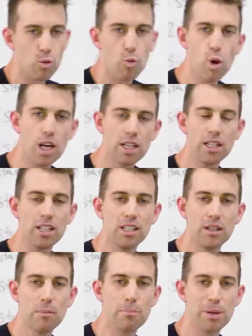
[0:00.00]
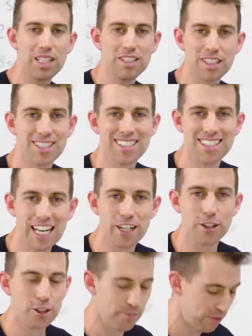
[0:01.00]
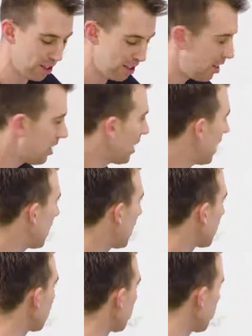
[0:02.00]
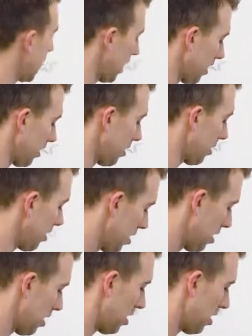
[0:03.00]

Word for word: in one business center in Isagenix